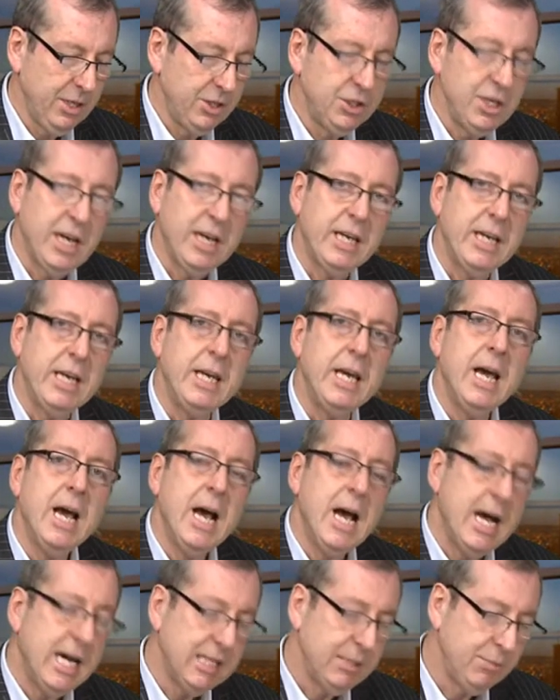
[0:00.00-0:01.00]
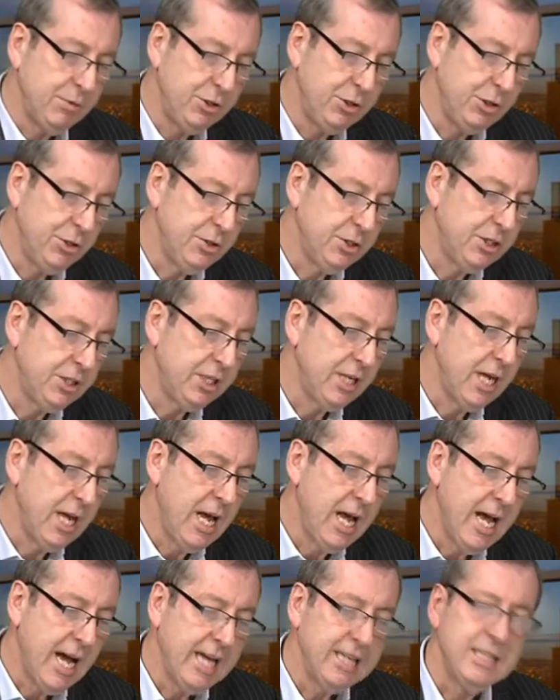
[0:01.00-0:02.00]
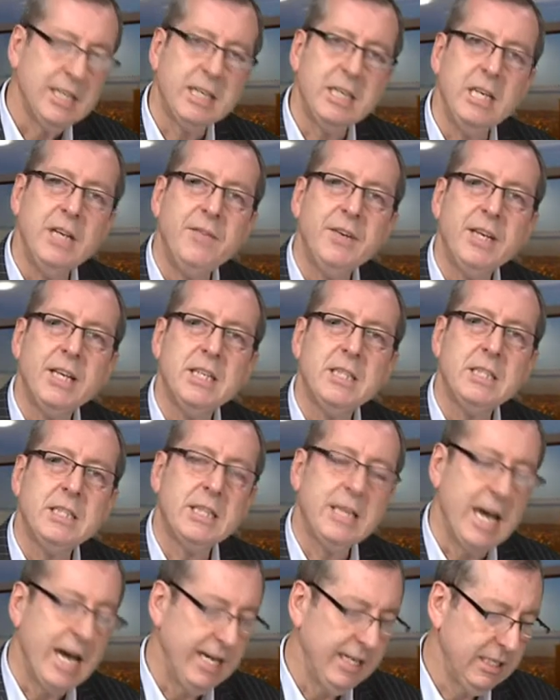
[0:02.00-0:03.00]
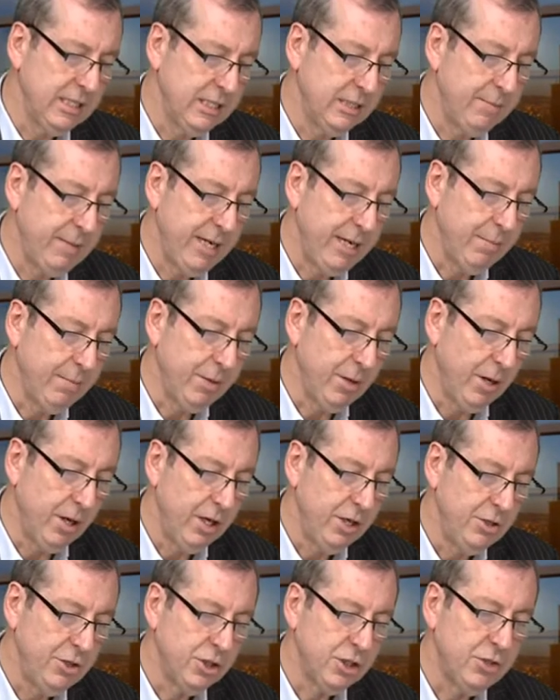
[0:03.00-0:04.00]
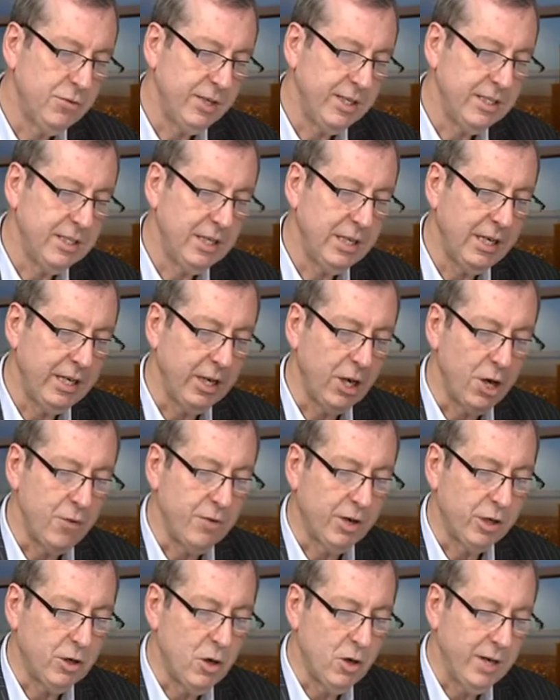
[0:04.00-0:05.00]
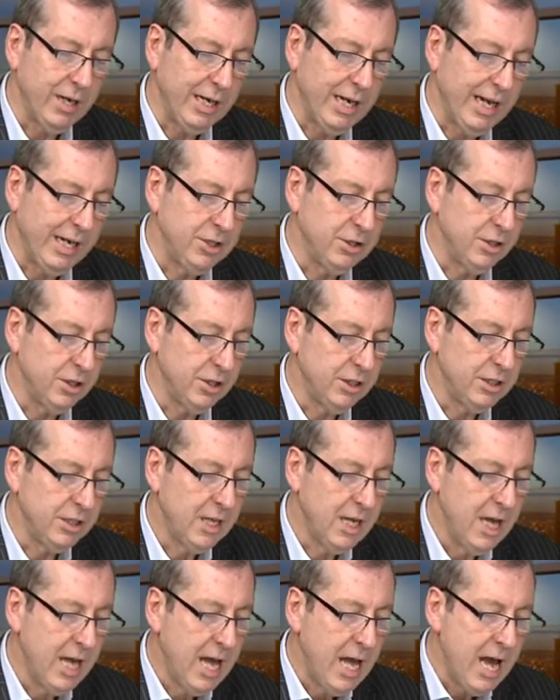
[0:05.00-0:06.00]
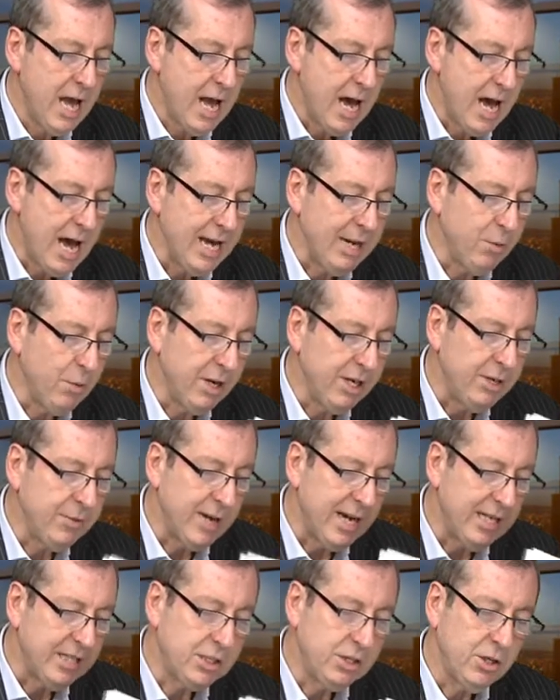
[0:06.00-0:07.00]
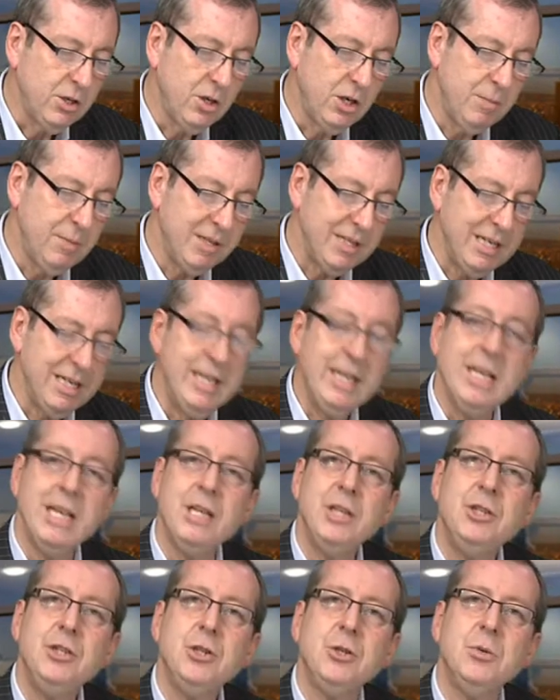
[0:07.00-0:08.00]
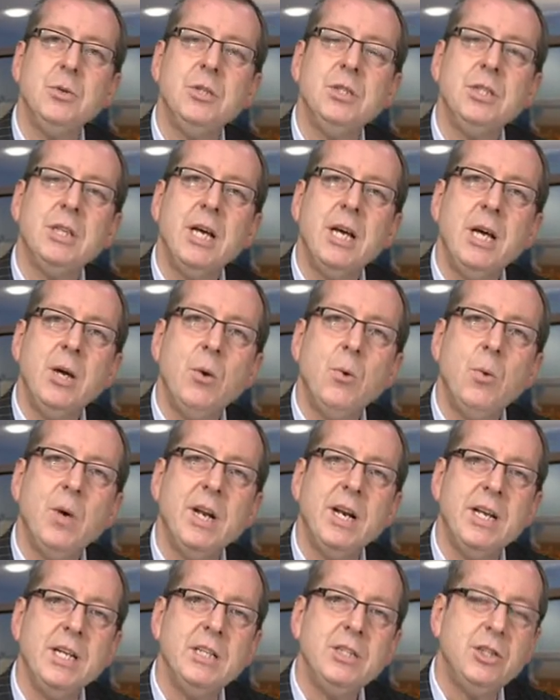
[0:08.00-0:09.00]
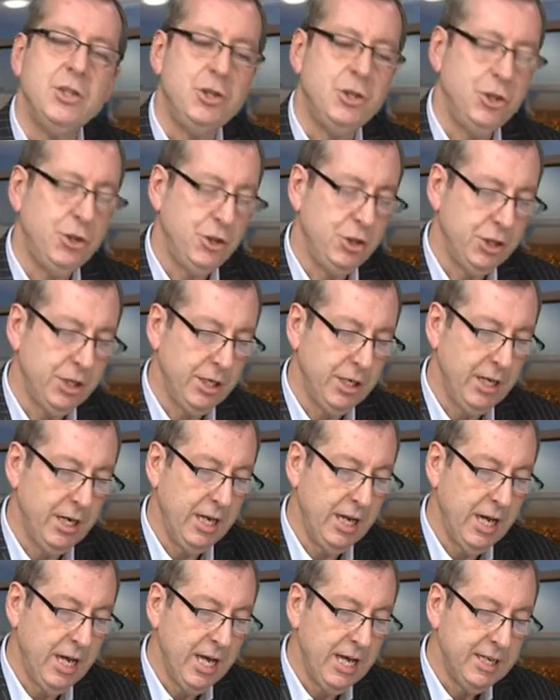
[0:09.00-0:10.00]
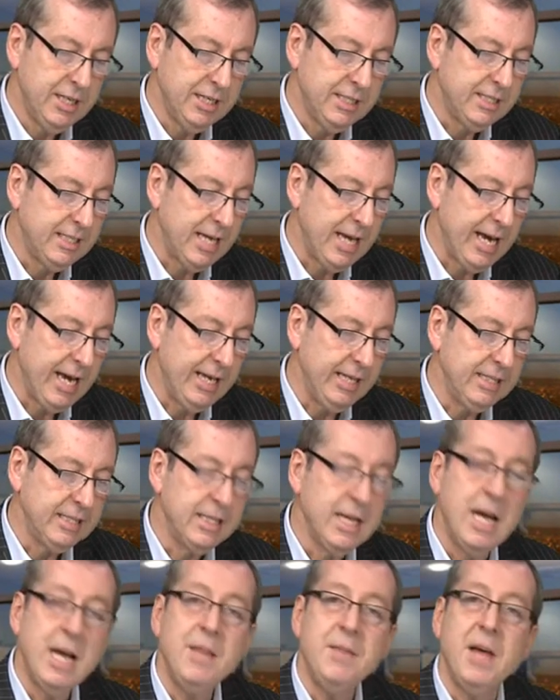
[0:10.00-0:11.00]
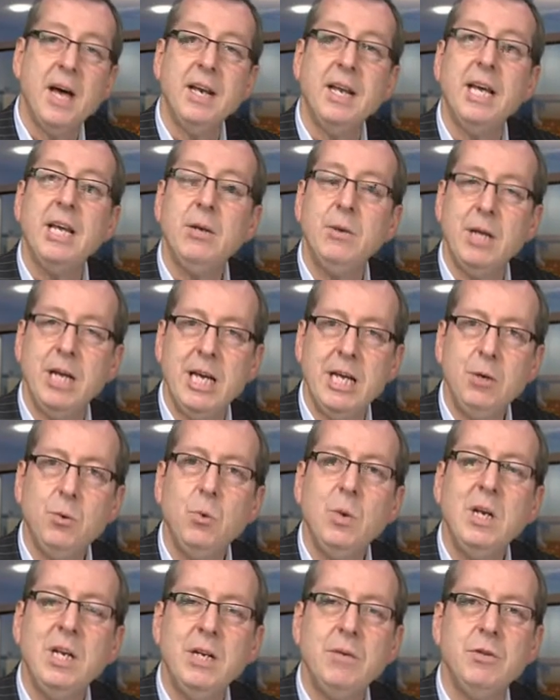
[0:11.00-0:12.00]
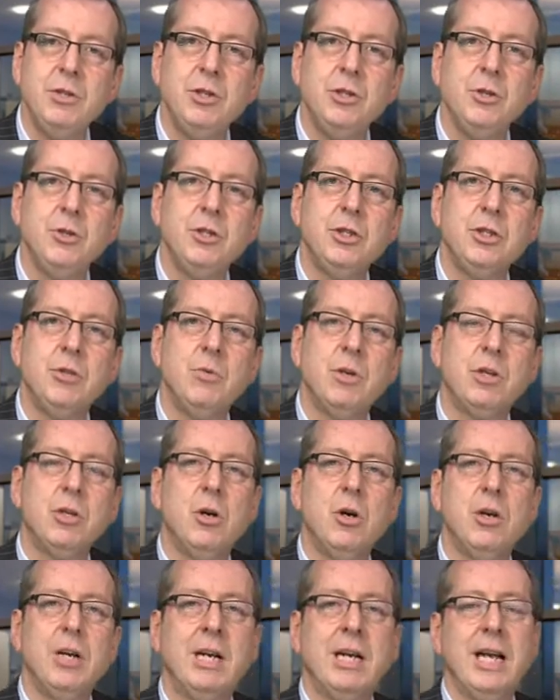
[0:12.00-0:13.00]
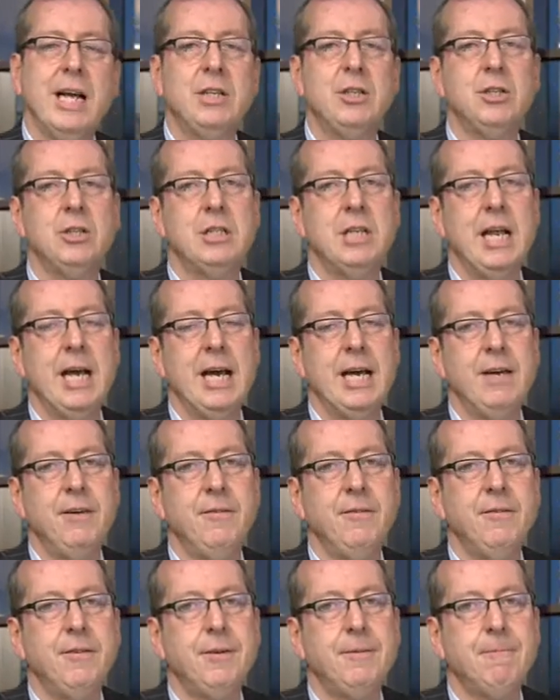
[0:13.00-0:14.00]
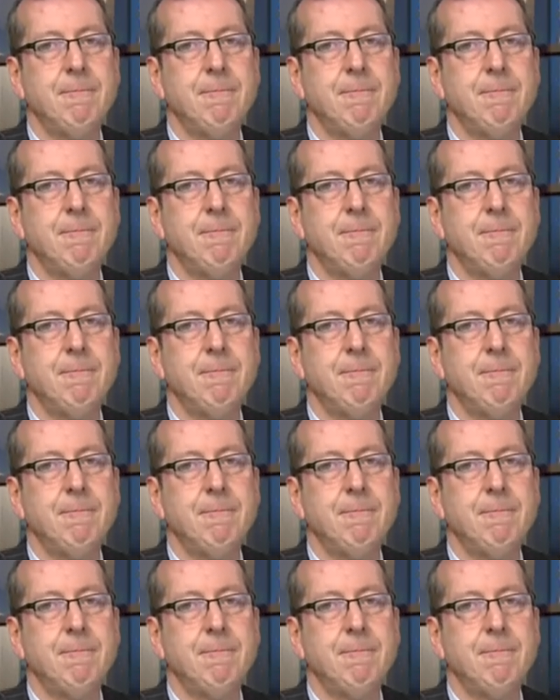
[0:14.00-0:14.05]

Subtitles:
Jackie has produced a significant guidance paper just recently on recording lectures, and I wanted to ask her about the legal issues when an institution decides that it will introduce recording lectures live.